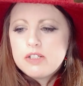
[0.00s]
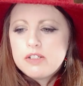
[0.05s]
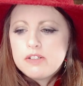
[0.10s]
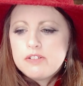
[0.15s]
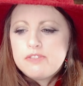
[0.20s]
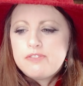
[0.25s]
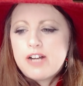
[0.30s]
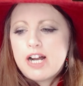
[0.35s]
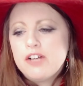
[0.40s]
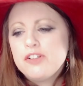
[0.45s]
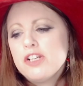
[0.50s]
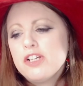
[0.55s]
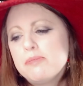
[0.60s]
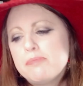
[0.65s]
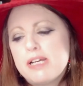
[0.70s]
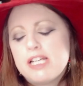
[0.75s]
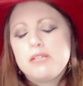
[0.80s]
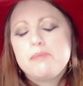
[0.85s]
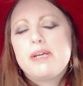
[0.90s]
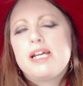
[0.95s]
found on
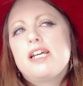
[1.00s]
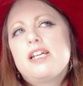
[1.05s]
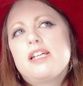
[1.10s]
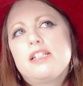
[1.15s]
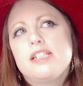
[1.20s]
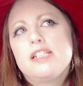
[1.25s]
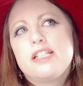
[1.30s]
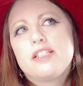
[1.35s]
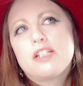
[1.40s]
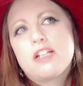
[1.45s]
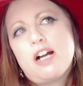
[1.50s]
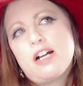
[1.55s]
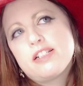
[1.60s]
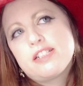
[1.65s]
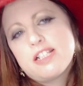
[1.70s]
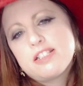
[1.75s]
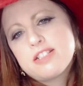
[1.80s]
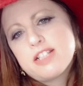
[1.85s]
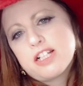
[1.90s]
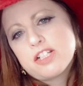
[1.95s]
Medibang in the
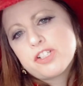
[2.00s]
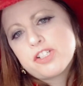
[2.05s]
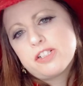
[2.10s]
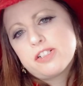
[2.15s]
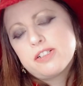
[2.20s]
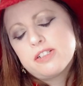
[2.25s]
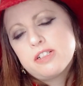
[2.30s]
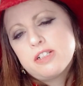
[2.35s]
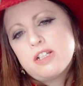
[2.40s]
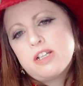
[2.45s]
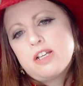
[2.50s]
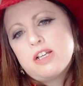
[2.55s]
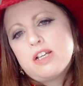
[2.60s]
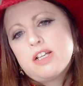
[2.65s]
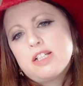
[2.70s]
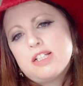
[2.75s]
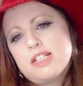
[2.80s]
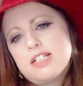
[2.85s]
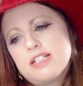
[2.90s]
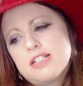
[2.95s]
contest section,
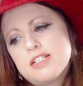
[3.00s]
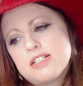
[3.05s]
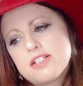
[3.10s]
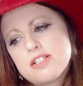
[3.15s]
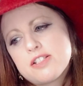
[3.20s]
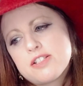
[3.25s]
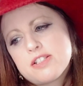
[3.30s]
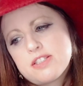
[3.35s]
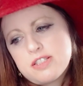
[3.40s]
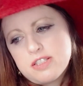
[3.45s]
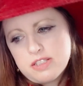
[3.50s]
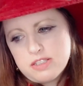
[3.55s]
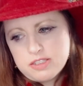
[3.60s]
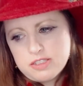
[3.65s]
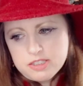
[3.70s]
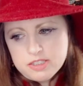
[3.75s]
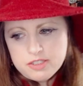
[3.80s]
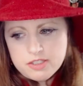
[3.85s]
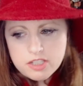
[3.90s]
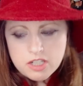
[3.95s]
is
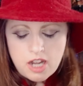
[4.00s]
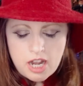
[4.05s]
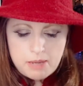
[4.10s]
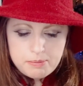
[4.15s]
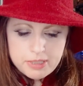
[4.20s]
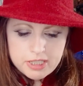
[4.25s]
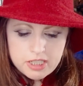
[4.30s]
the comic